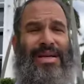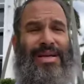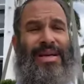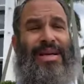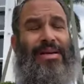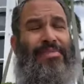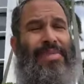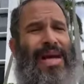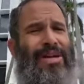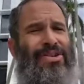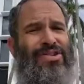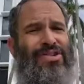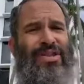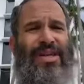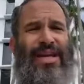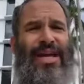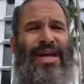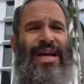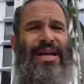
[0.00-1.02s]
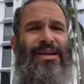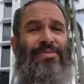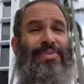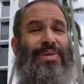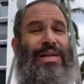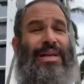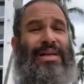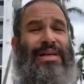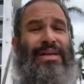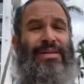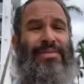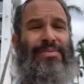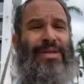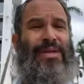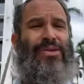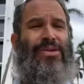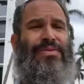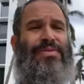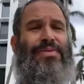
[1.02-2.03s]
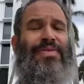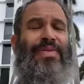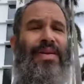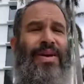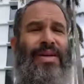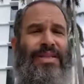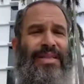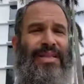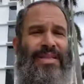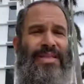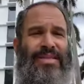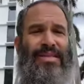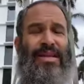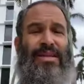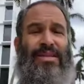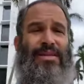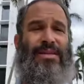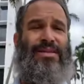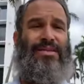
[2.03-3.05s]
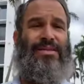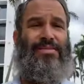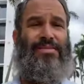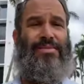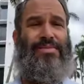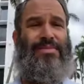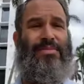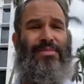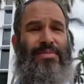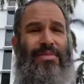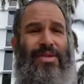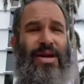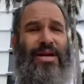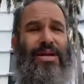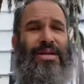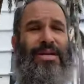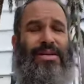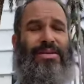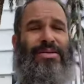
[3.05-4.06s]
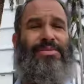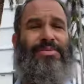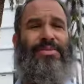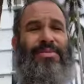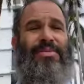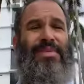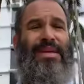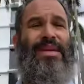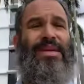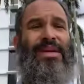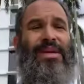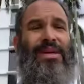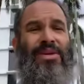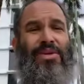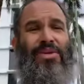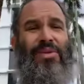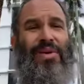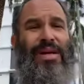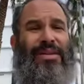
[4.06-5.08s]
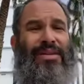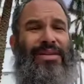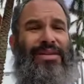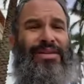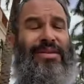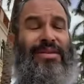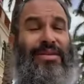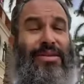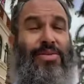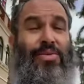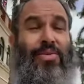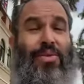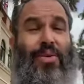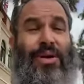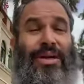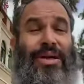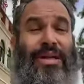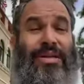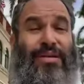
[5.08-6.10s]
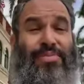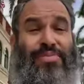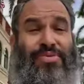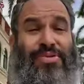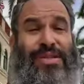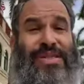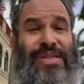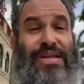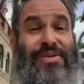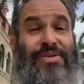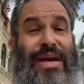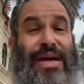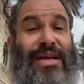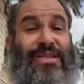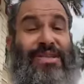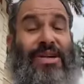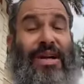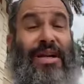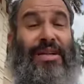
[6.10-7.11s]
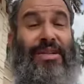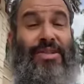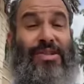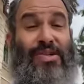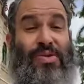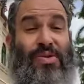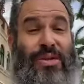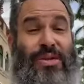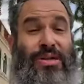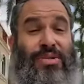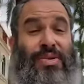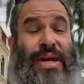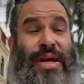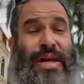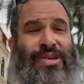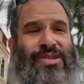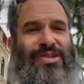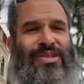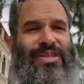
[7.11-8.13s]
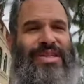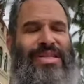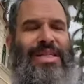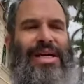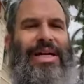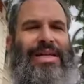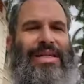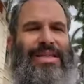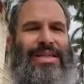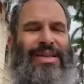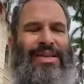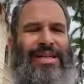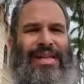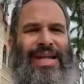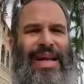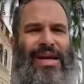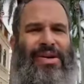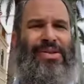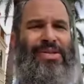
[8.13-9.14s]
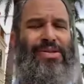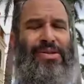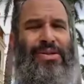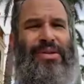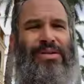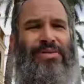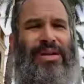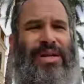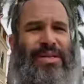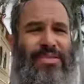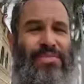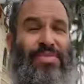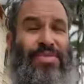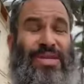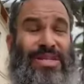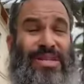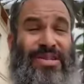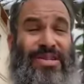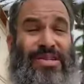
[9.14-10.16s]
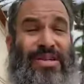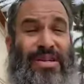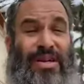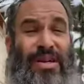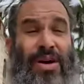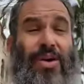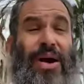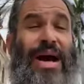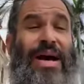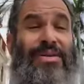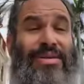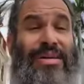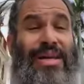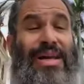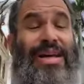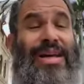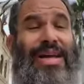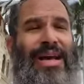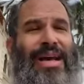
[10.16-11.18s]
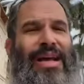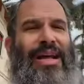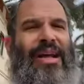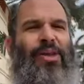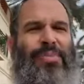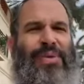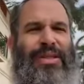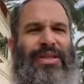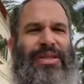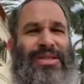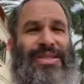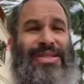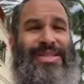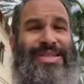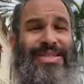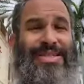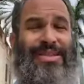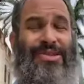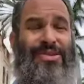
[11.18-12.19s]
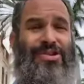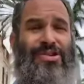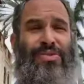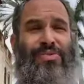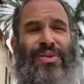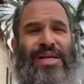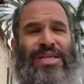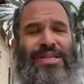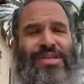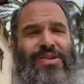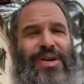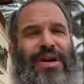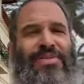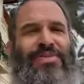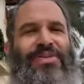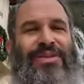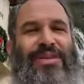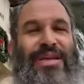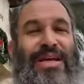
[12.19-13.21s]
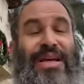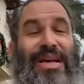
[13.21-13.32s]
He managed to get out of the plane, but couldn't find his son, Mark. Well, the warden at the prison at Rikers Island saw the crash and decided to allow a certain amount of prisoners to go out and help in the search and rescue effort.